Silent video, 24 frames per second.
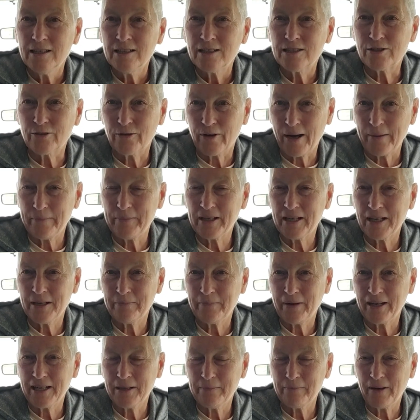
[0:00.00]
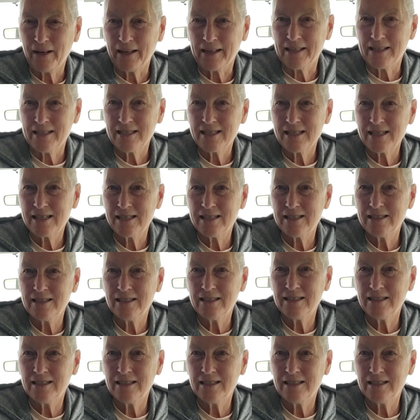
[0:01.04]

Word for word: So I began making plans.